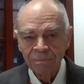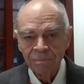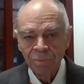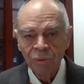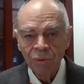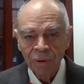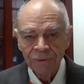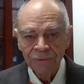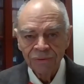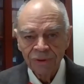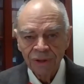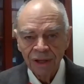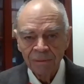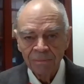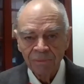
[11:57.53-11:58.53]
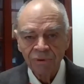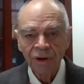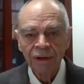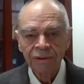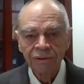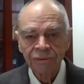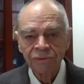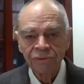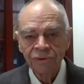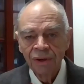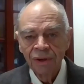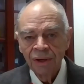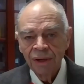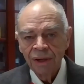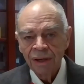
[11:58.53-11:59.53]
ports kept records
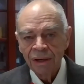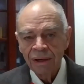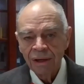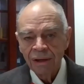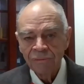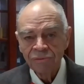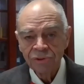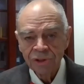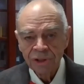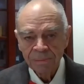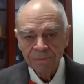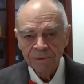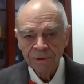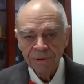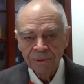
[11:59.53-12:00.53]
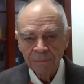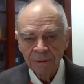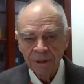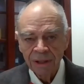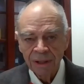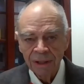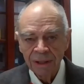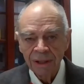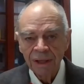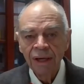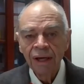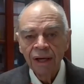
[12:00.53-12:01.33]
of ships coming in,